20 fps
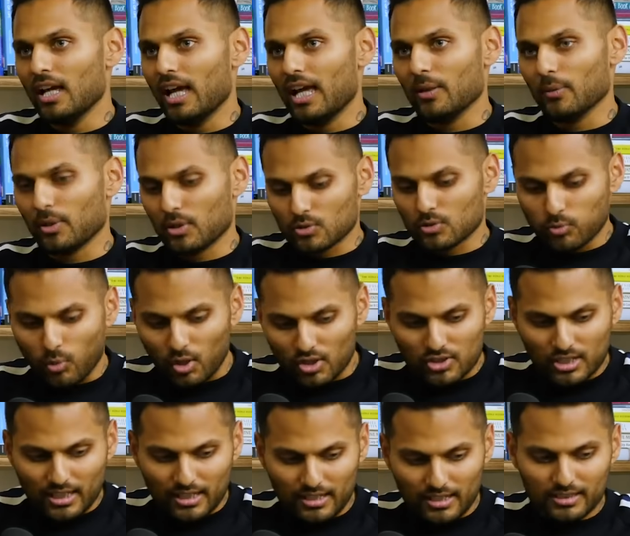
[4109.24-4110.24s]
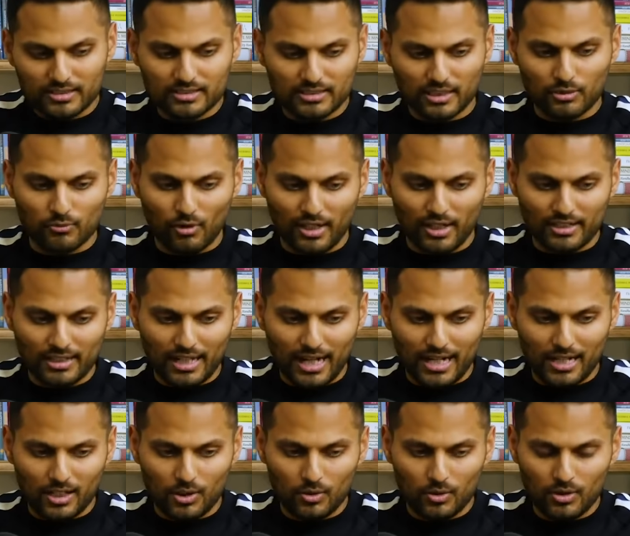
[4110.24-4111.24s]
anyone who's watching and listening right
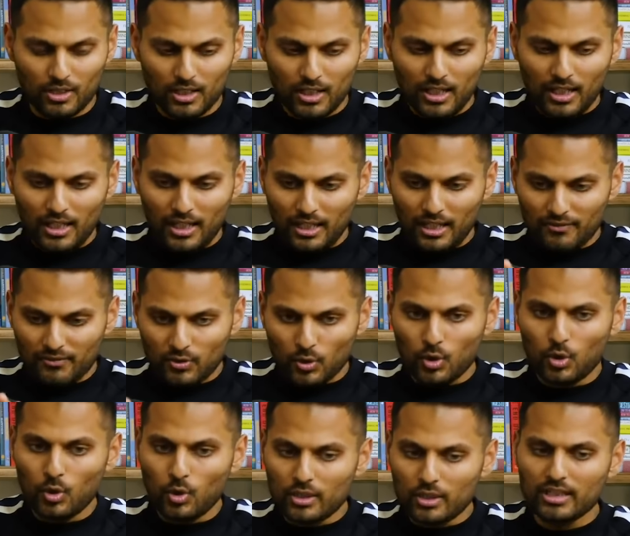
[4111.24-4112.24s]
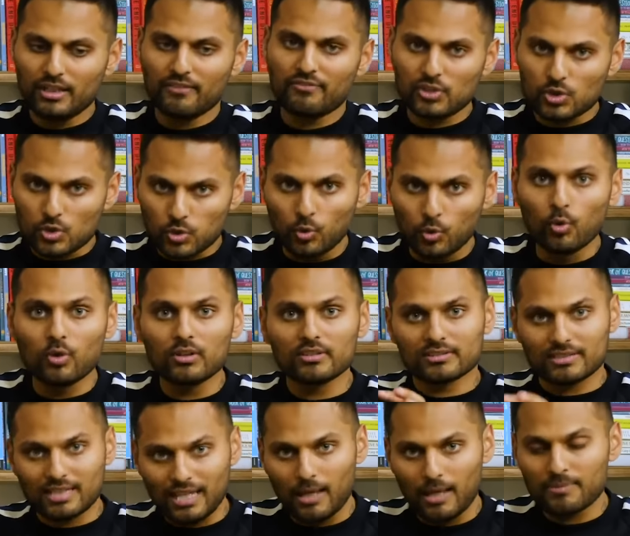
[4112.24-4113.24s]
now, if you're looking for
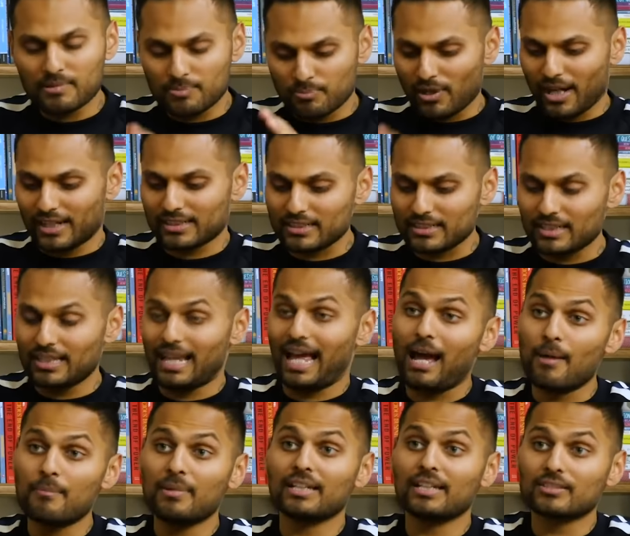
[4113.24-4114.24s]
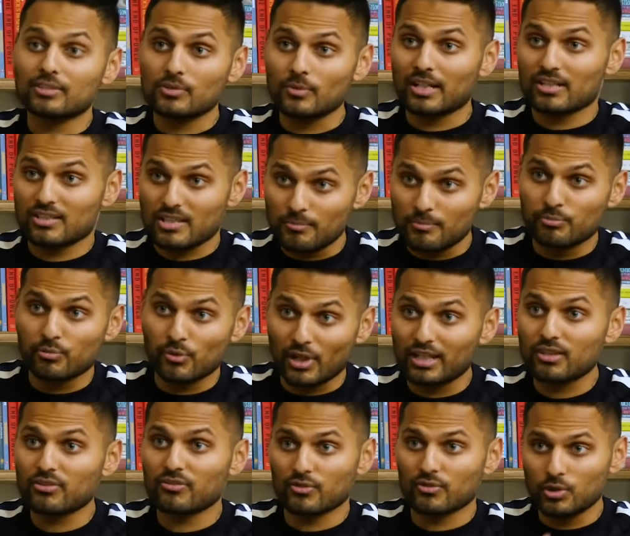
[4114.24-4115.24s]
tools, tips, practical habits to actually
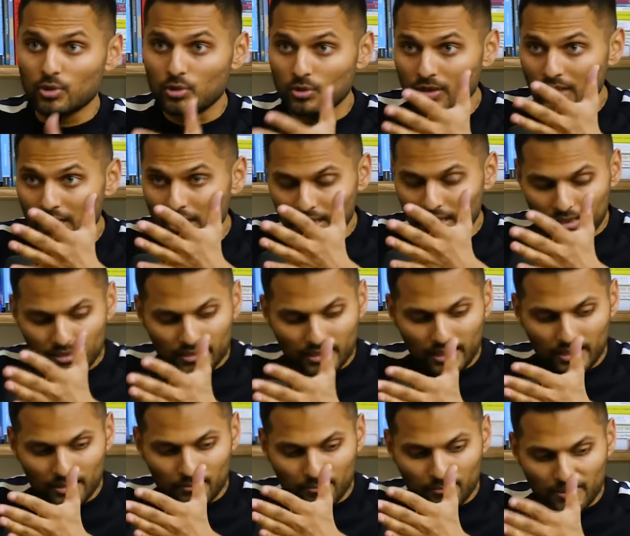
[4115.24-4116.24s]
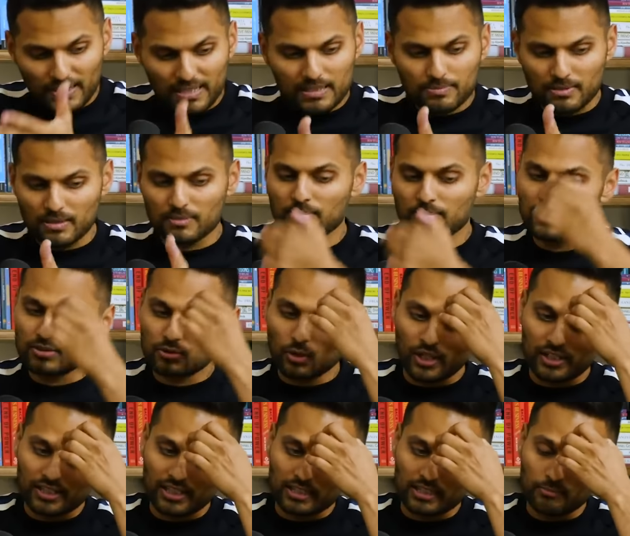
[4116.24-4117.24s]
break through, then please, please, please
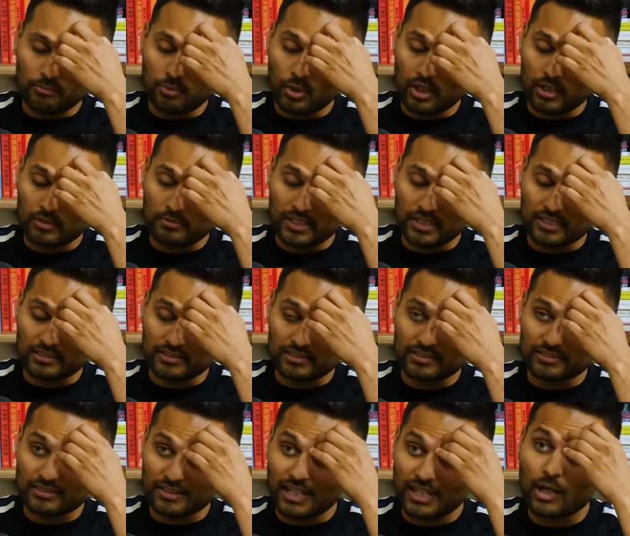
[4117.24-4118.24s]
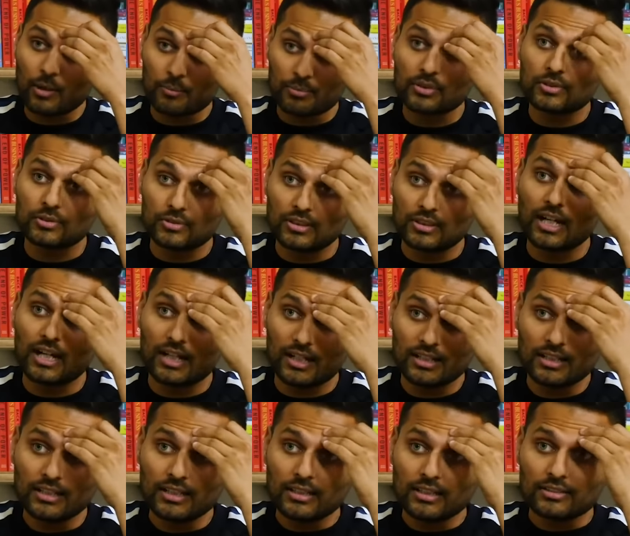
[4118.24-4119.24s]
go and get the book because it's going to help you do that.
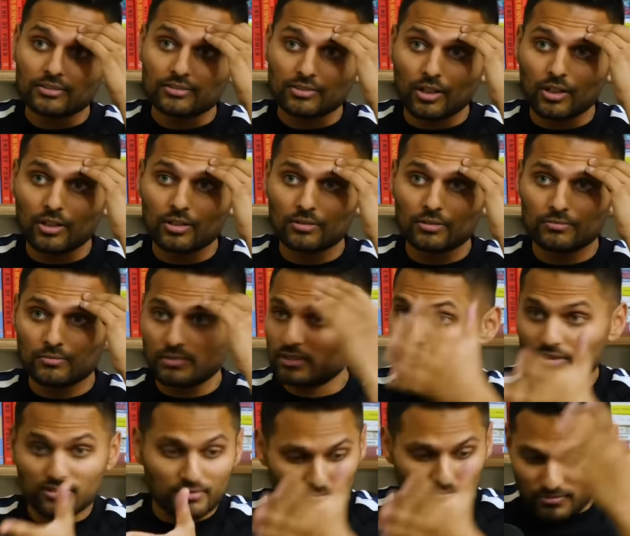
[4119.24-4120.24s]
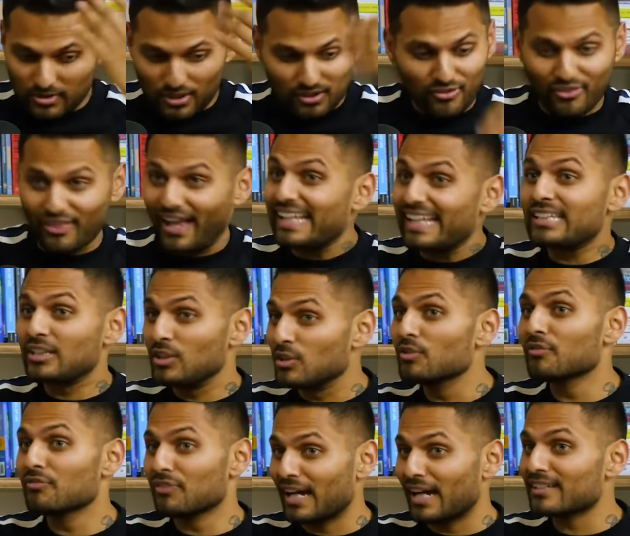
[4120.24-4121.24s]
So just just thanking
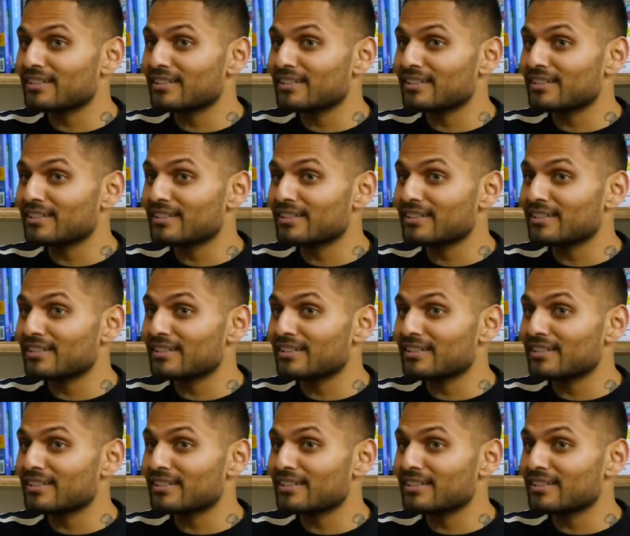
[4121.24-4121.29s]
you for